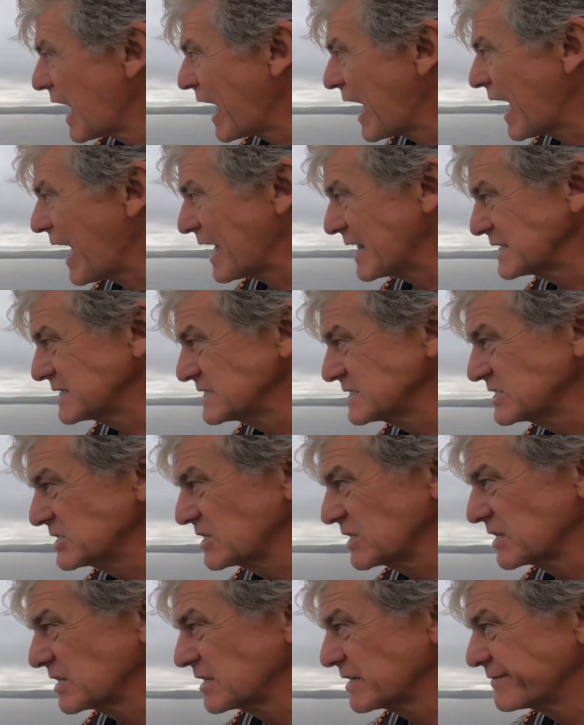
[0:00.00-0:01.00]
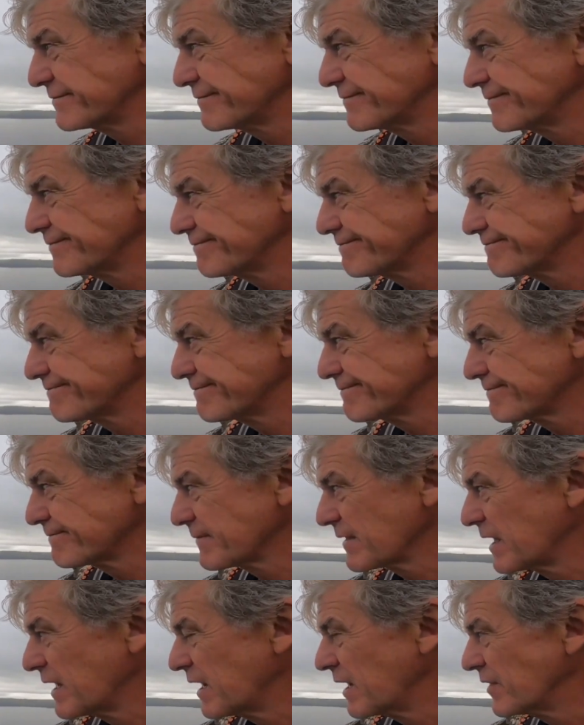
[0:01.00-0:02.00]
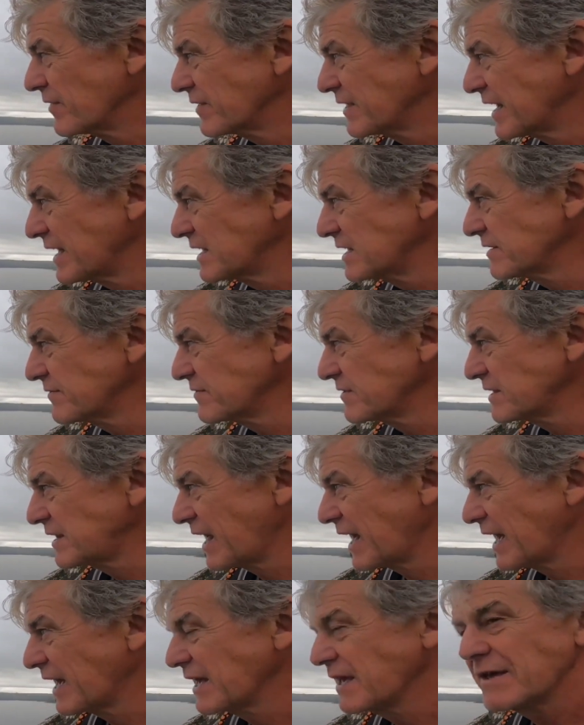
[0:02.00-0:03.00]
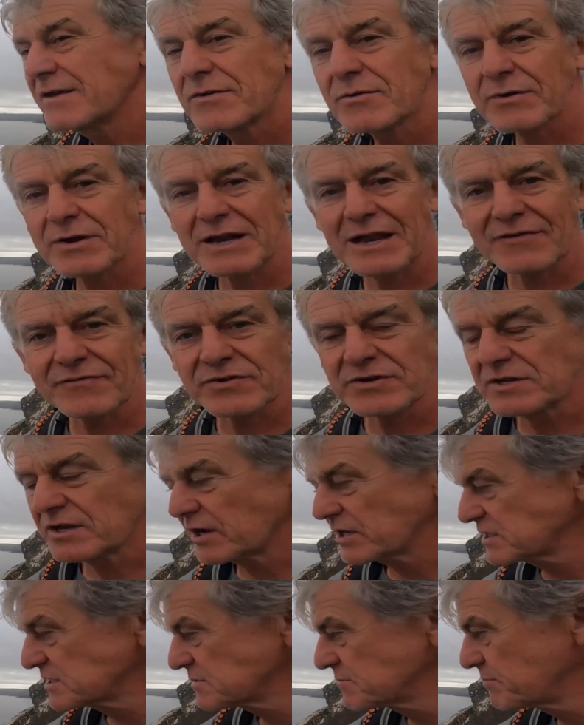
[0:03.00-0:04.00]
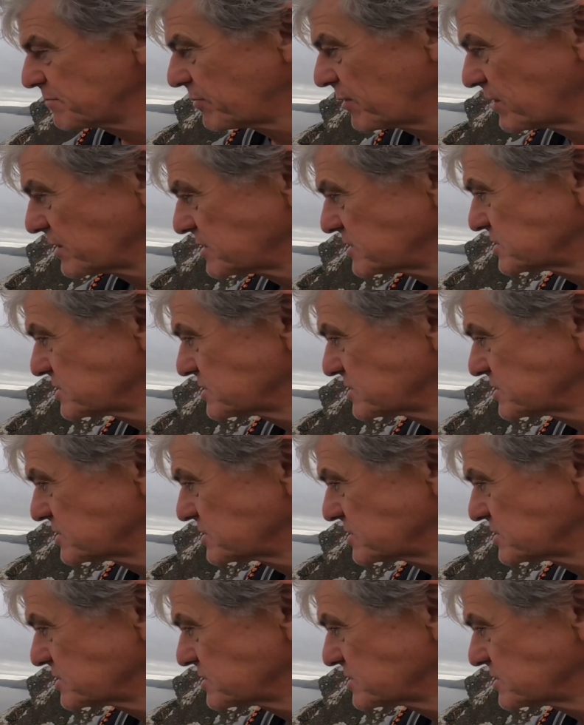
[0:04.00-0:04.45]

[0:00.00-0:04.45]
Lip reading: And at the end of the day, you can have a nice pint